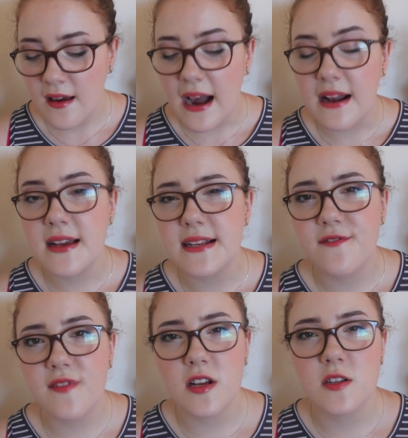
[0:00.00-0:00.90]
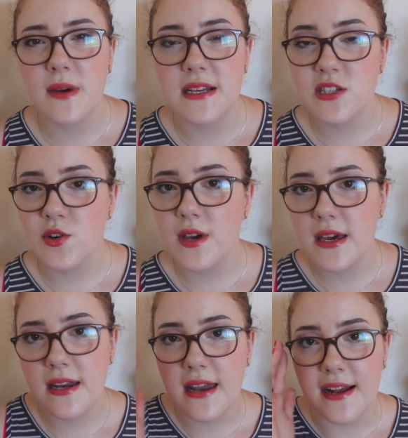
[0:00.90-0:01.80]
I'd like to finish my
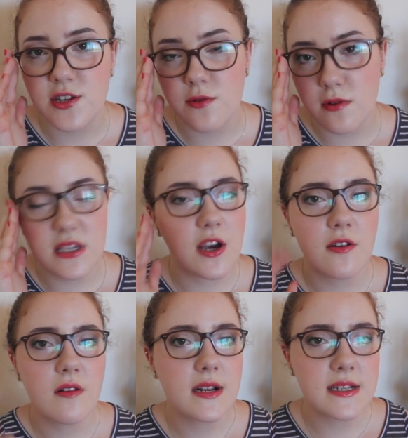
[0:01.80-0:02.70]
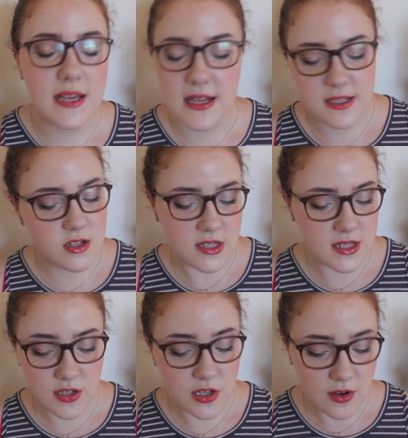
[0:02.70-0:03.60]
Sukin Natural Deodorant. It's just
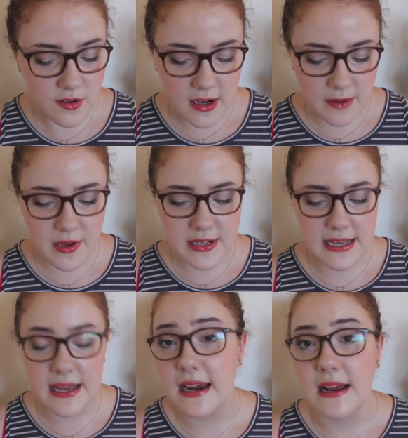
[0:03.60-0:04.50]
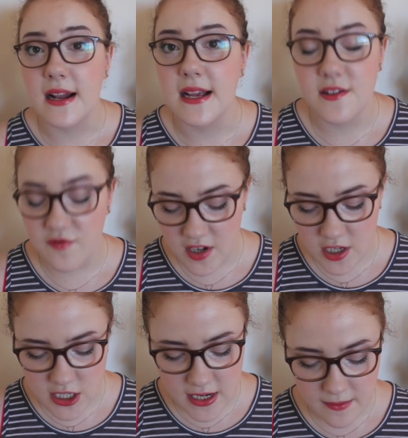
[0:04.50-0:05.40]
a deodorant I'm using and I'd like to
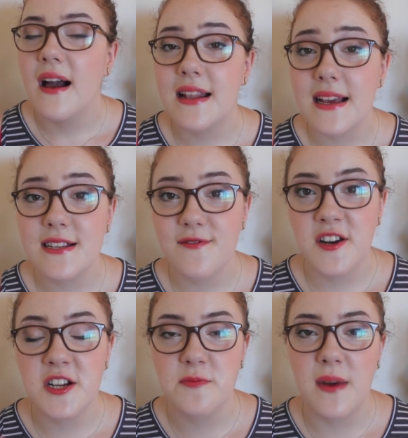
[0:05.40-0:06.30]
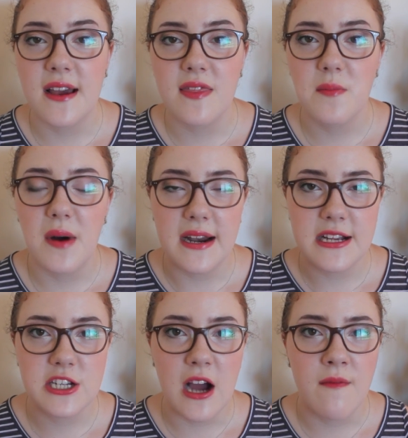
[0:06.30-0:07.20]
finish it. I'd like to finish my The Body
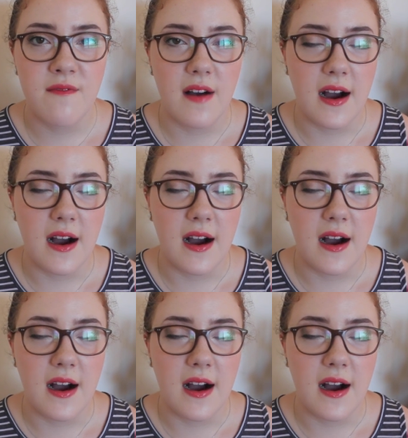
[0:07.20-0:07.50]
Shop